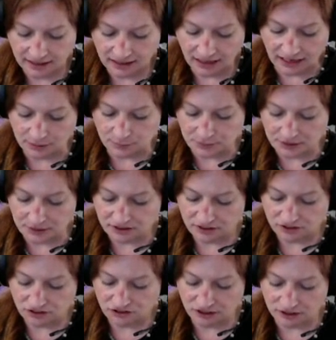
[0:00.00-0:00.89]
I went to
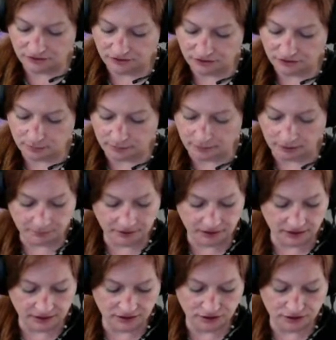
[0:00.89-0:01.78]
the Sheriff's Department
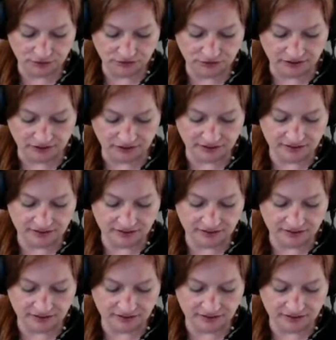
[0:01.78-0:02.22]
in Houston